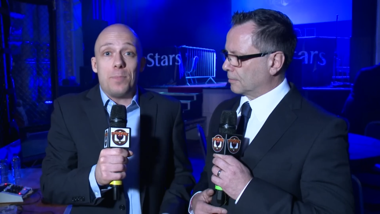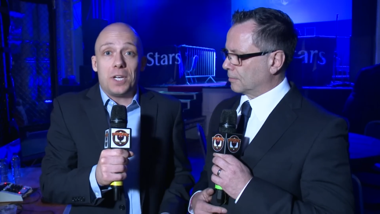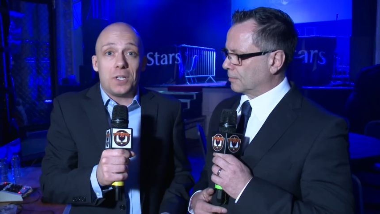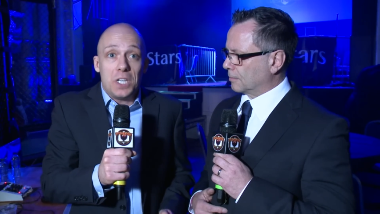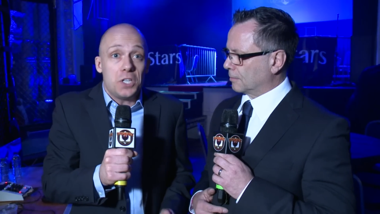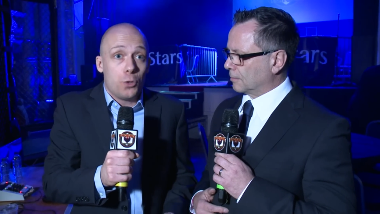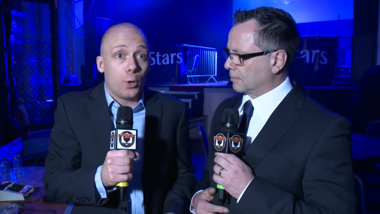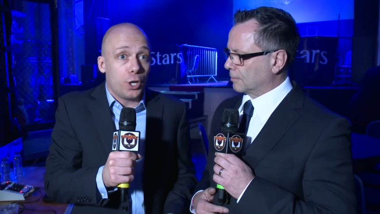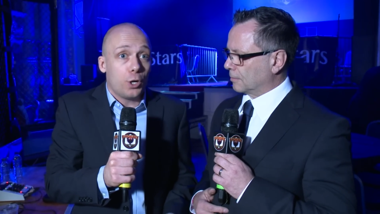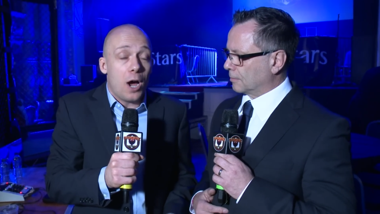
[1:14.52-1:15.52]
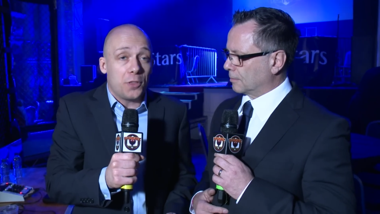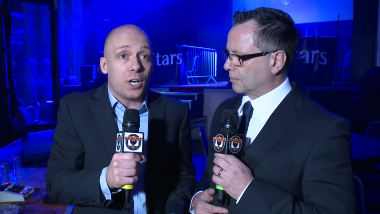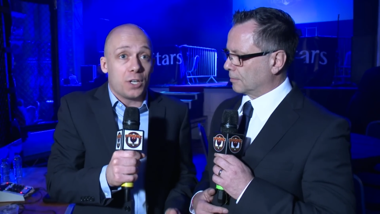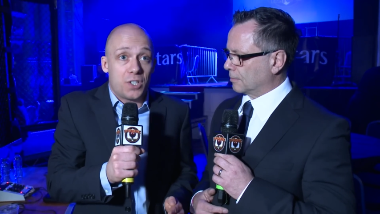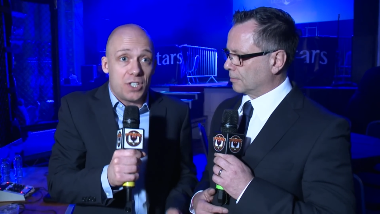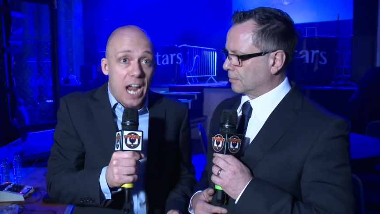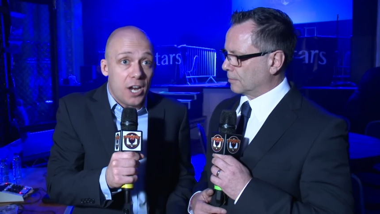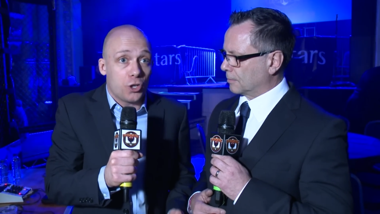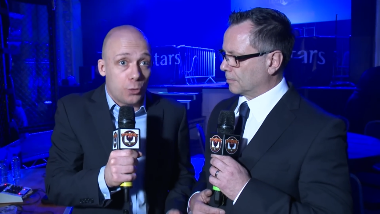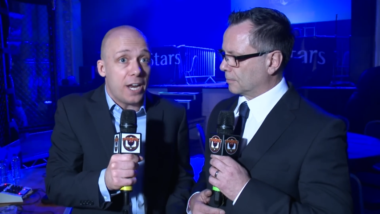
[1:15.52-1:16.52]
Speaker 1: because these two are going to go out there and stand
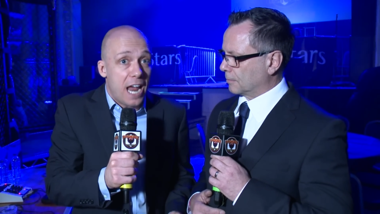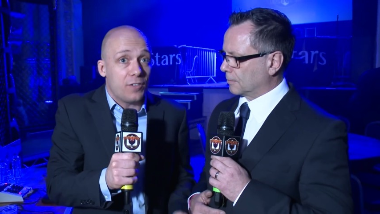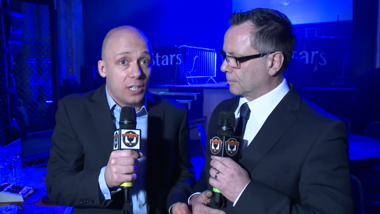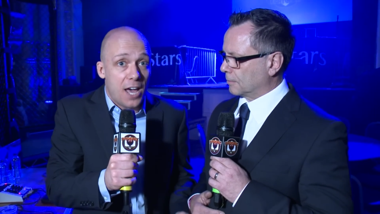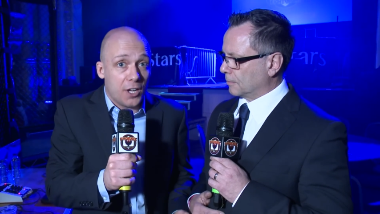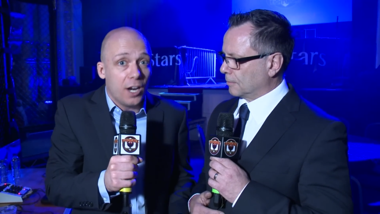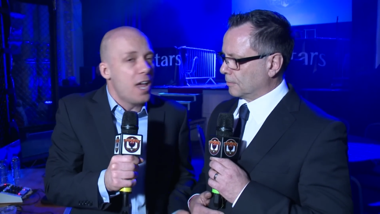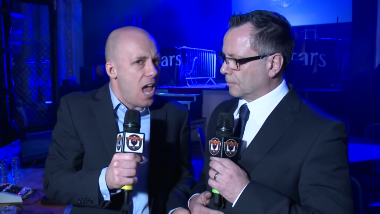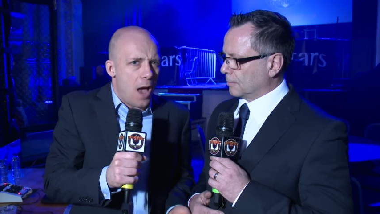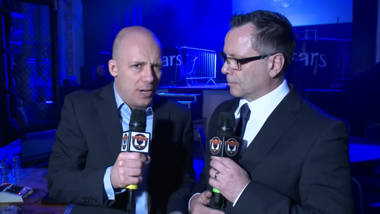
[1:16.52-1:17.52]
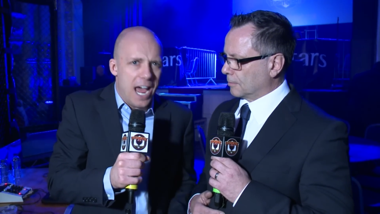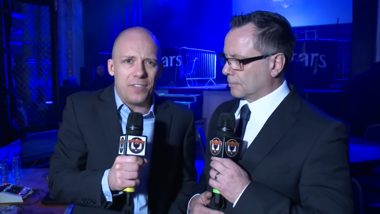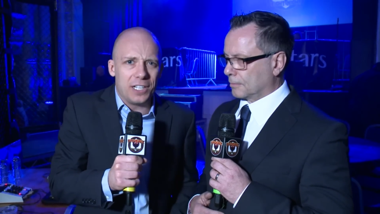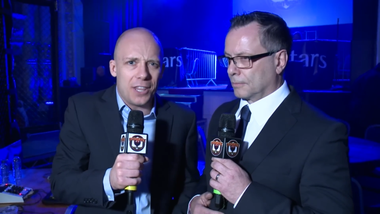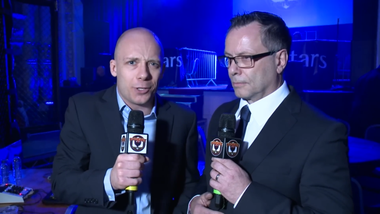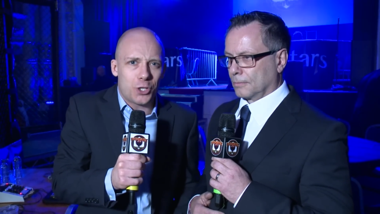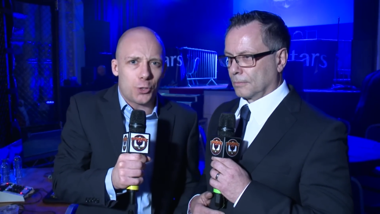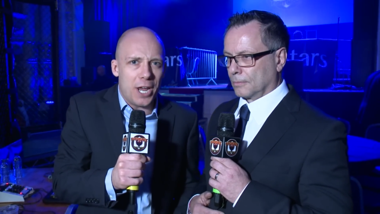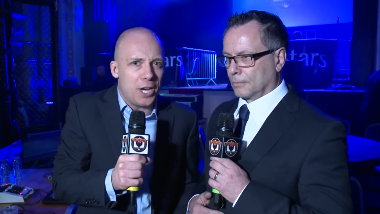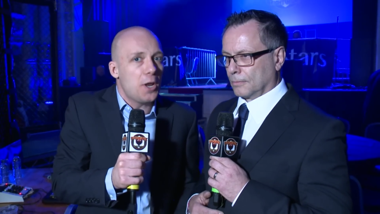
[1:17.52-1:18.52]
and trade heavy leather, and when heavy leather is
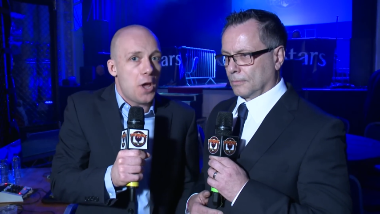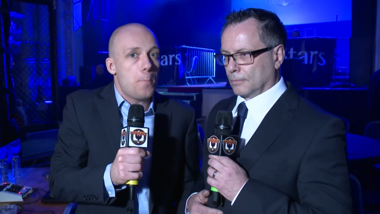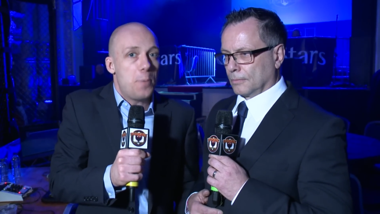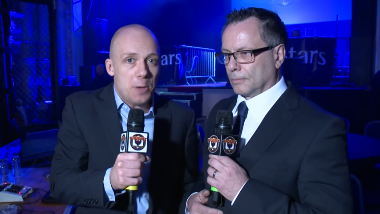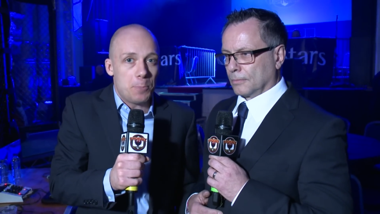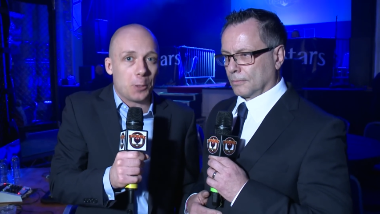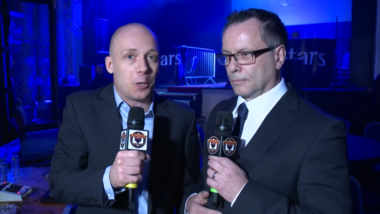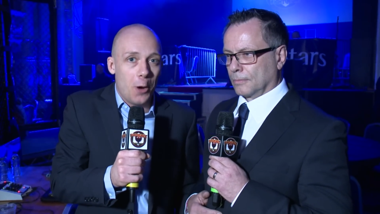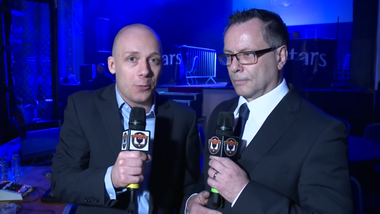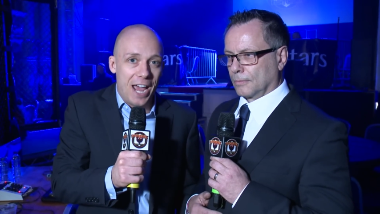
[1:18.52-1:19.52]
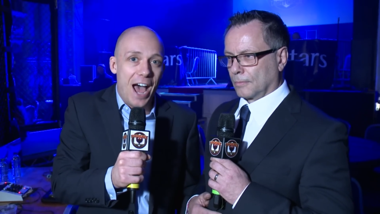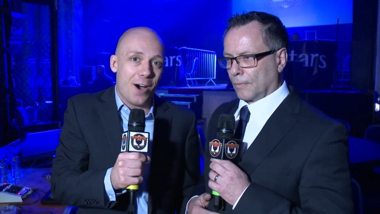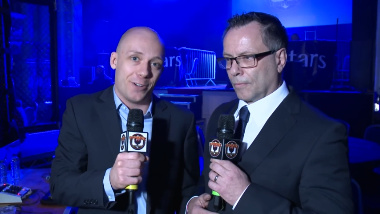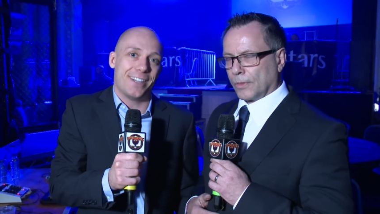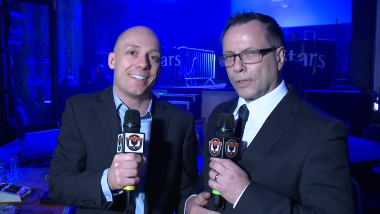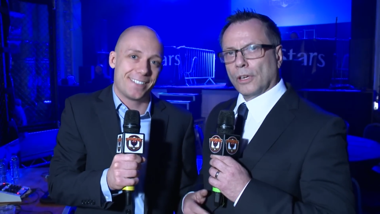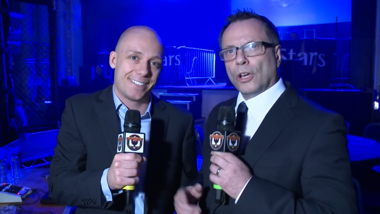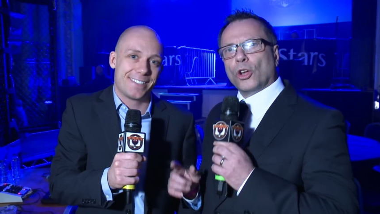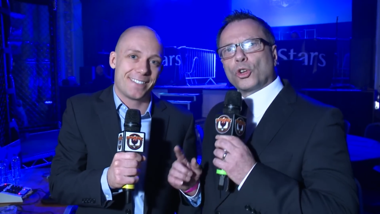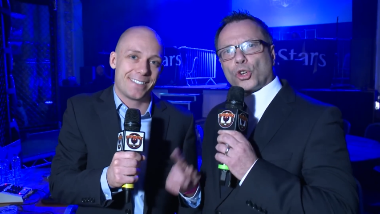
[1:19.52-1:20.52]
traded, people go down.
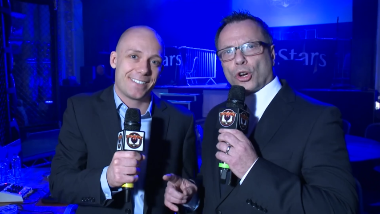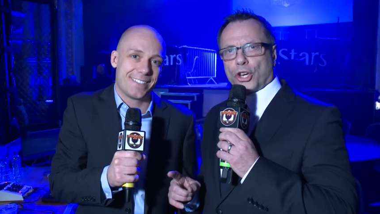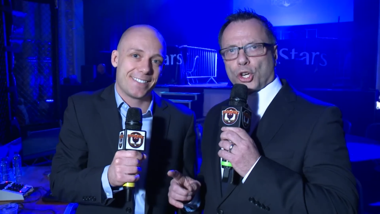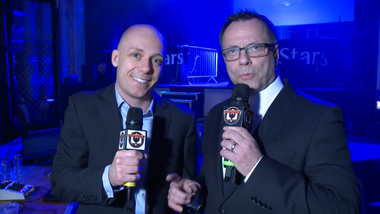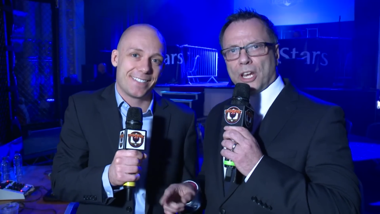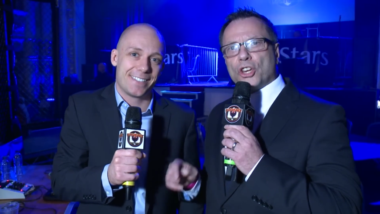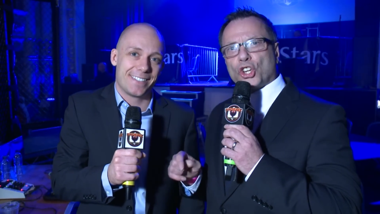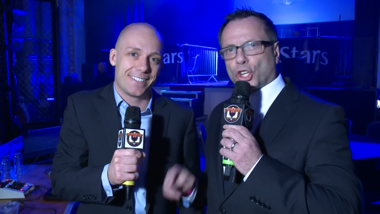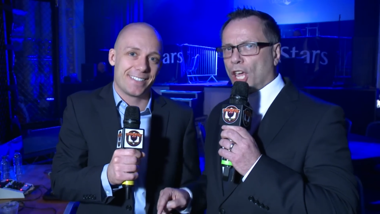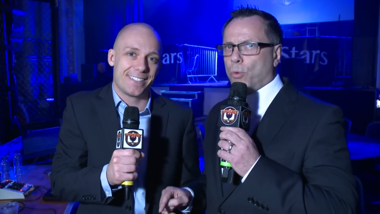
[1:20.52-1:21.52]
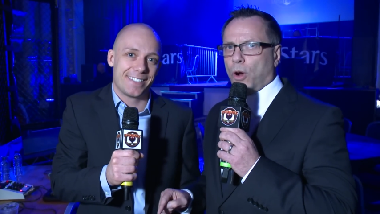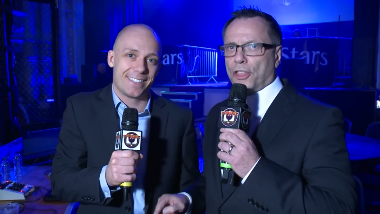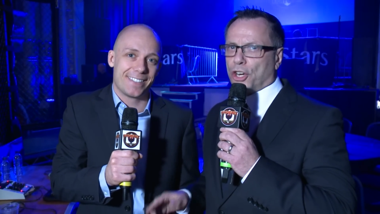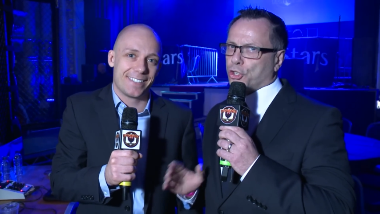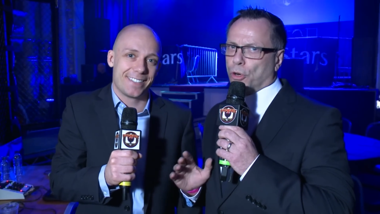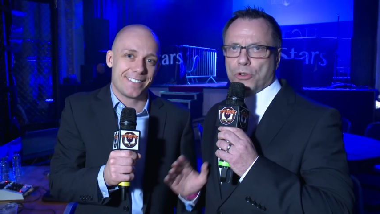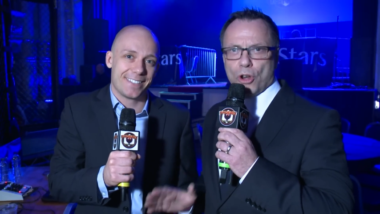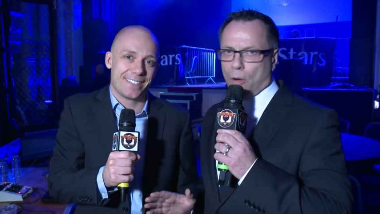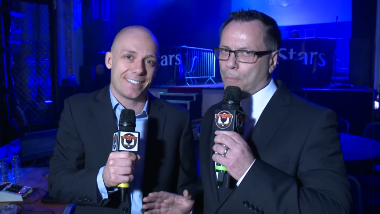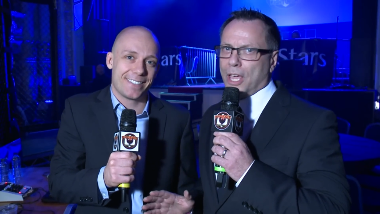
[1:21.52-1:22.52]
Speaker 2: Trust me, stay with us. Do
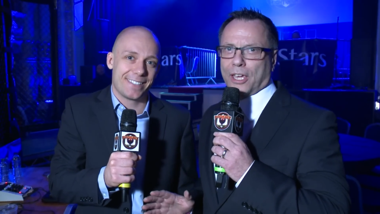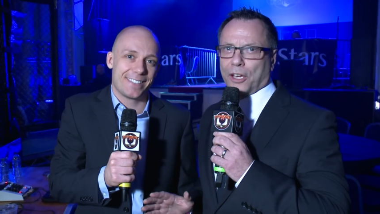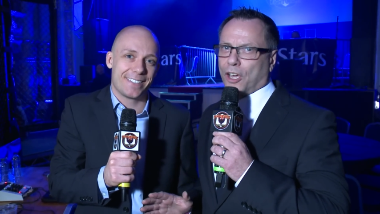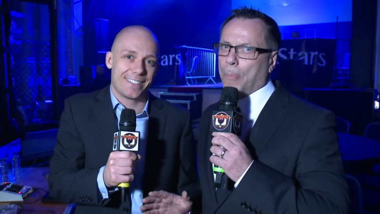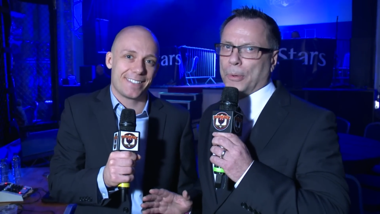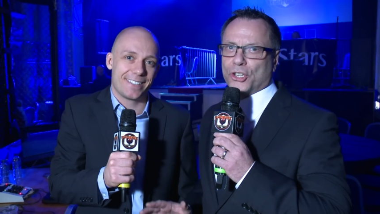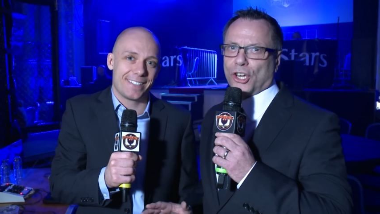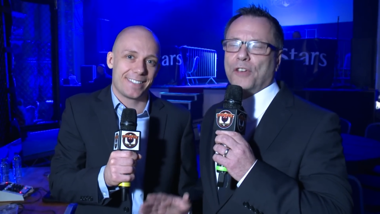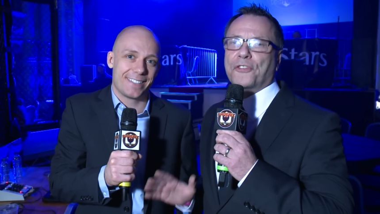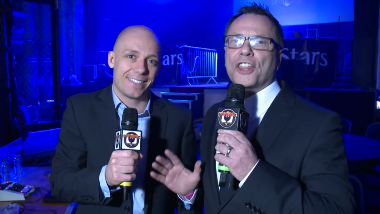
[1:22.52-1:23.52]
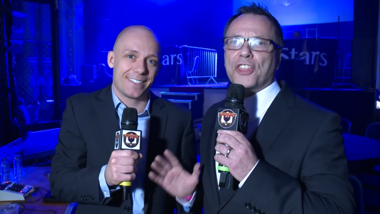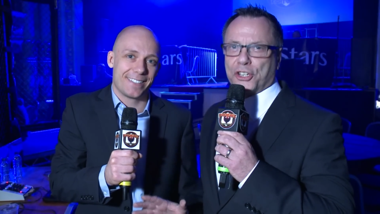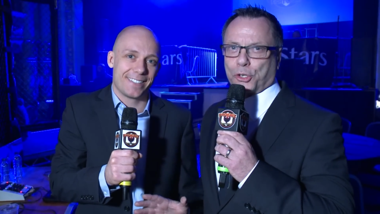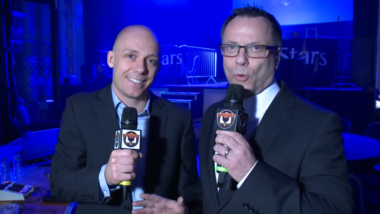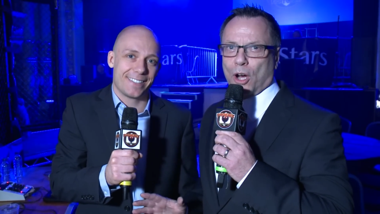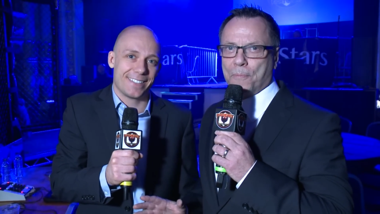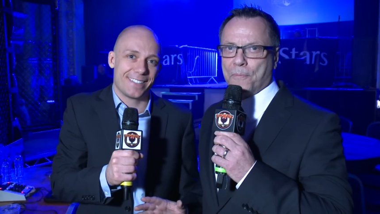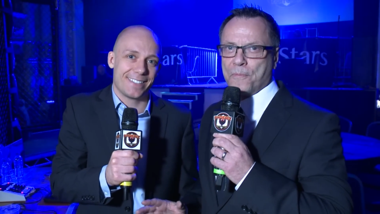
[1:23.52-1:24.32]
not make a cup of tea for this one.